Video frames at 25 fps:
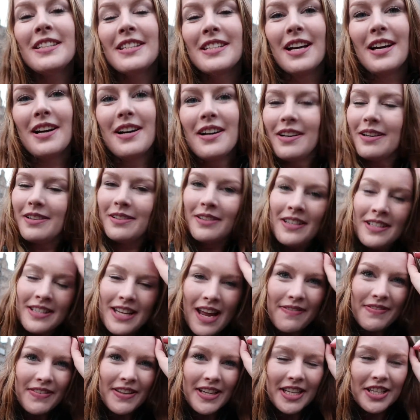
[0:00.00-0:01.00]
So
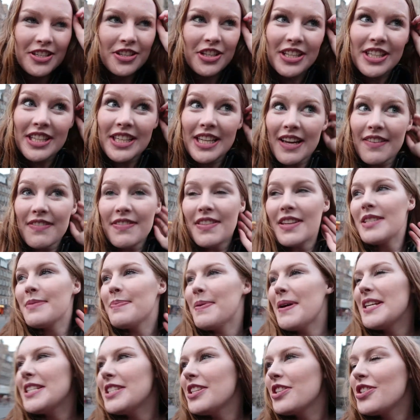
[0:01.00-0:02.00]
definitely give this
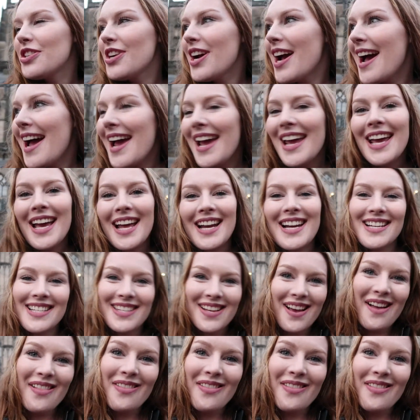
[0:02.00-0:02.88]
place a try and it's